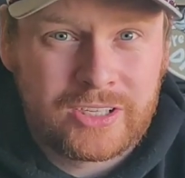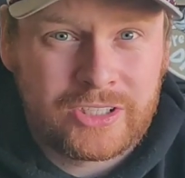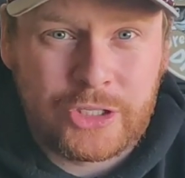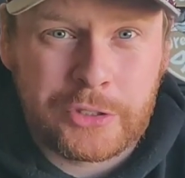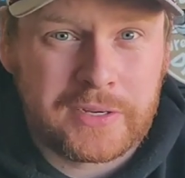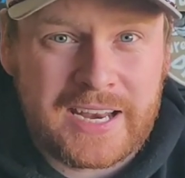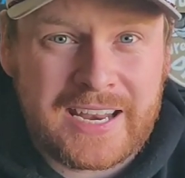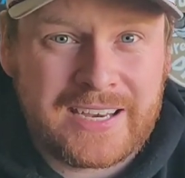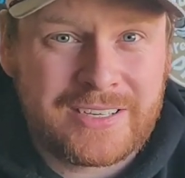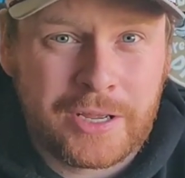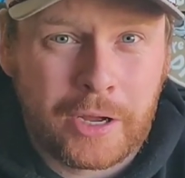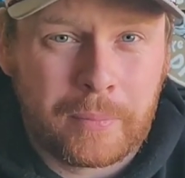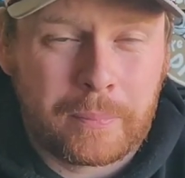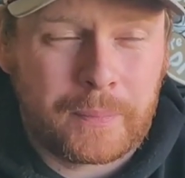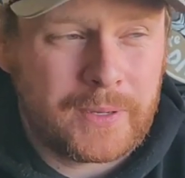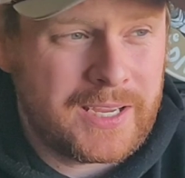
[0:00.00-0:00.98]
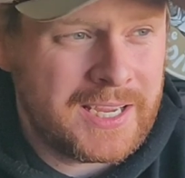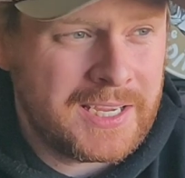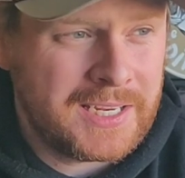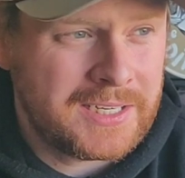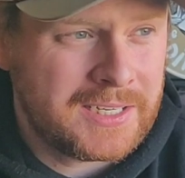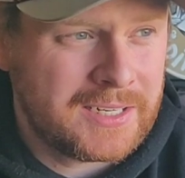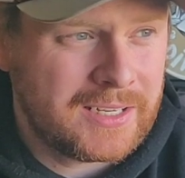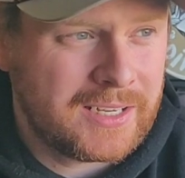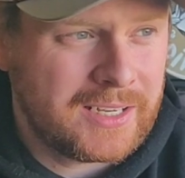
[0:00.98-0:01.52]
you can end up
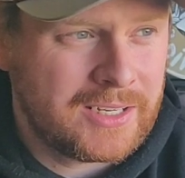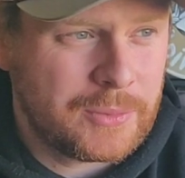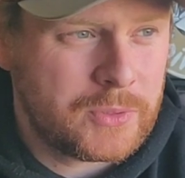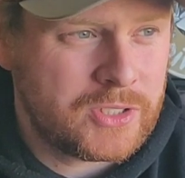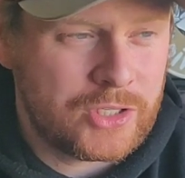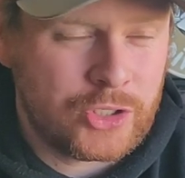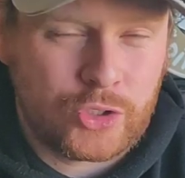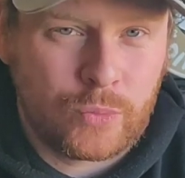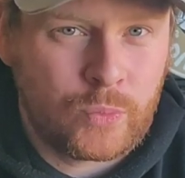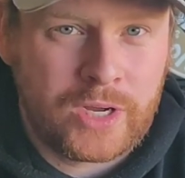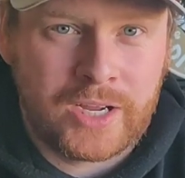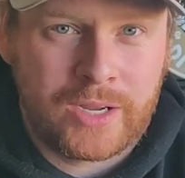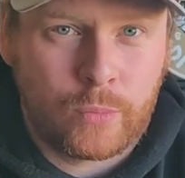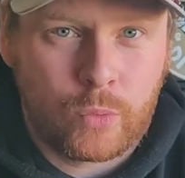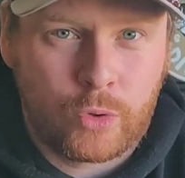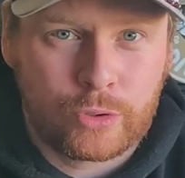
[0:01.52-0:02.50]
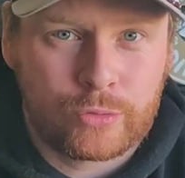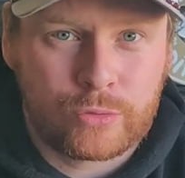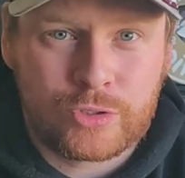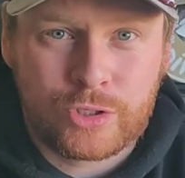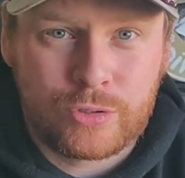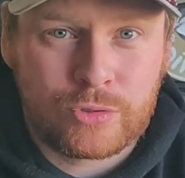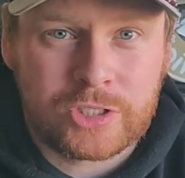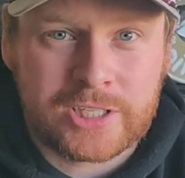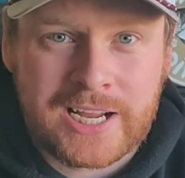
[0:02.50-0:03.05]
in a position where one or
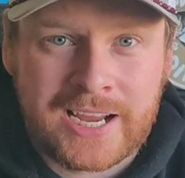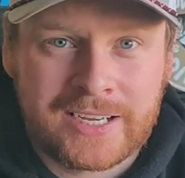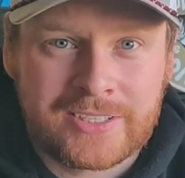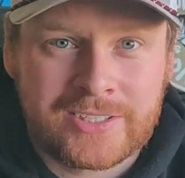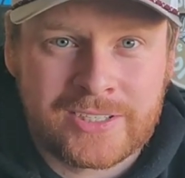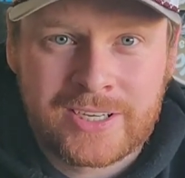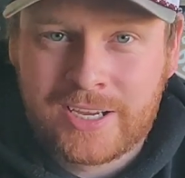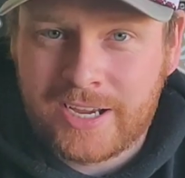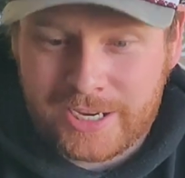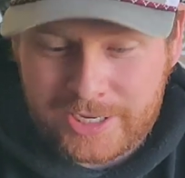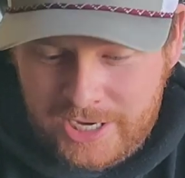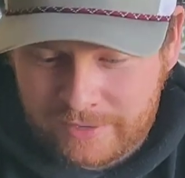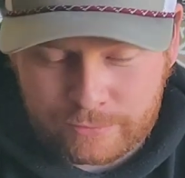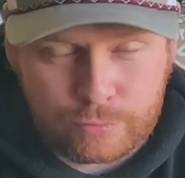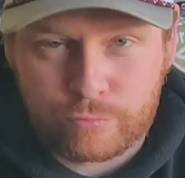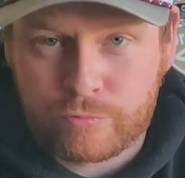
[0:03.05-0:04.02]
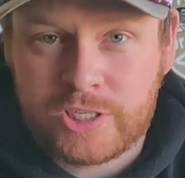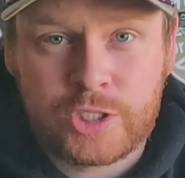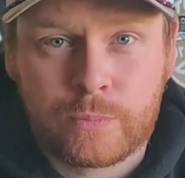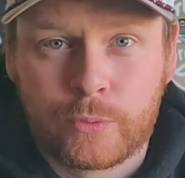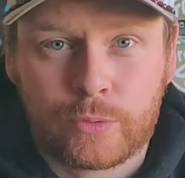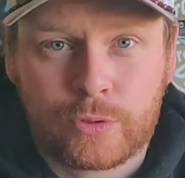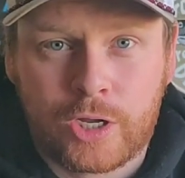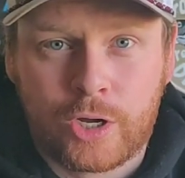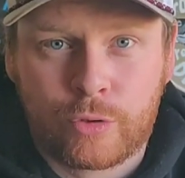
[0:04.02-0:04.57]
two snags and you have to
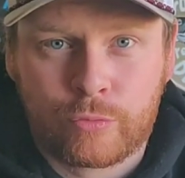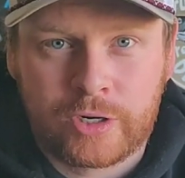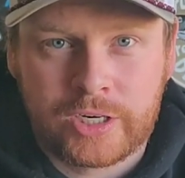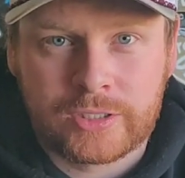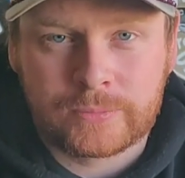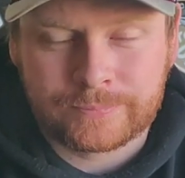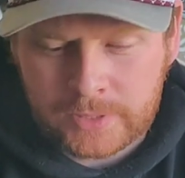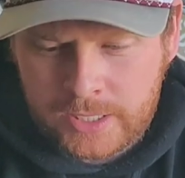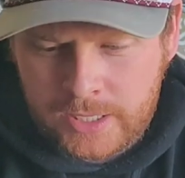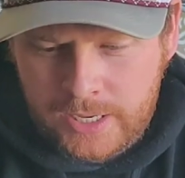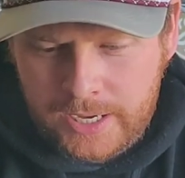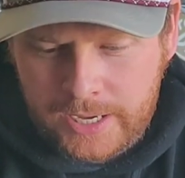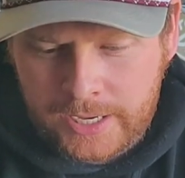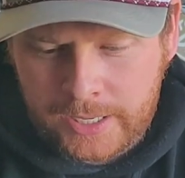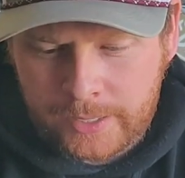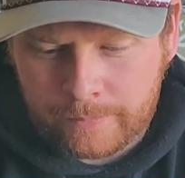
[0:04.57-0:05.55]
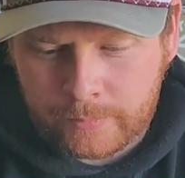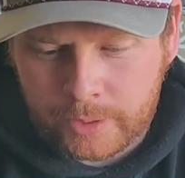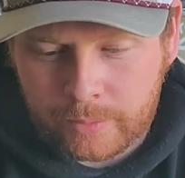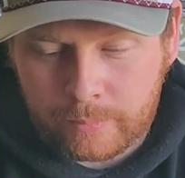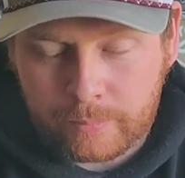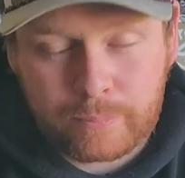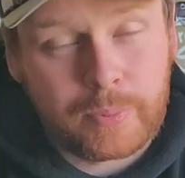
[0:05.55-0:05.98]
re-spool the whole reel.